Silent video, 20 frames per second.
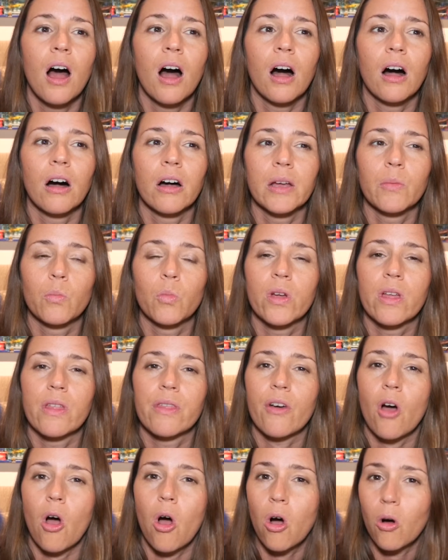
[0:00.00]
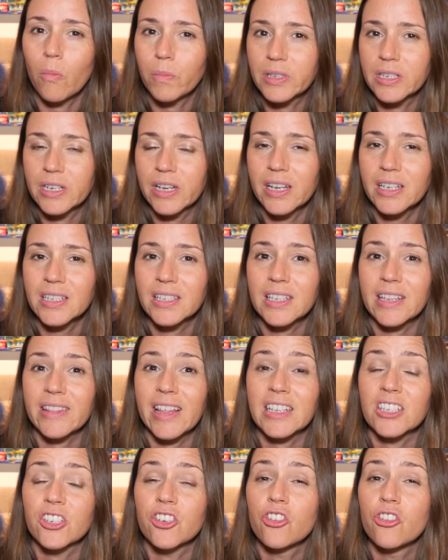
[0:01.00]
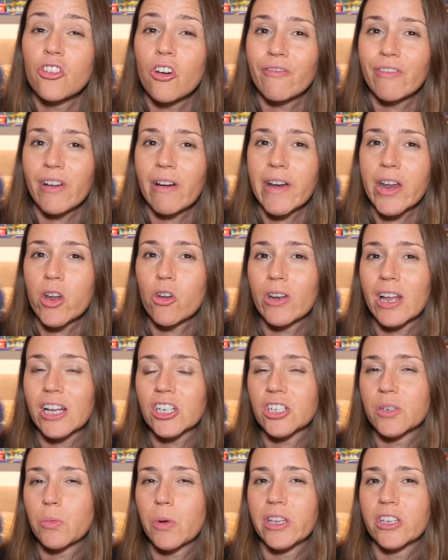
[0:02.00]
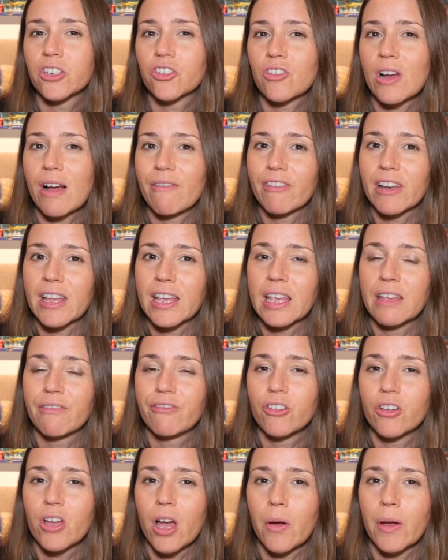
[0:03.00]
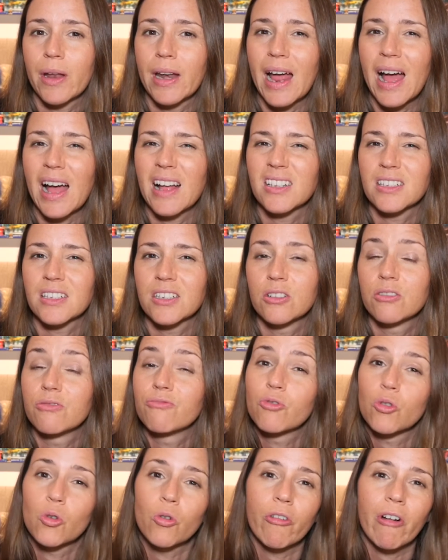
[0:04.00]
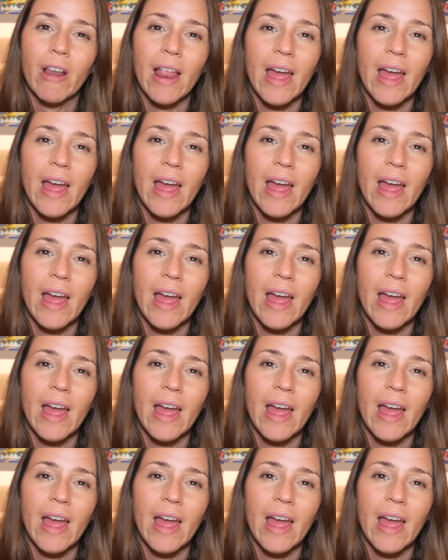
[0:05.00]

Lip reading: I'm with Optus. That's not very good actually when you're travelling. If you're going to rural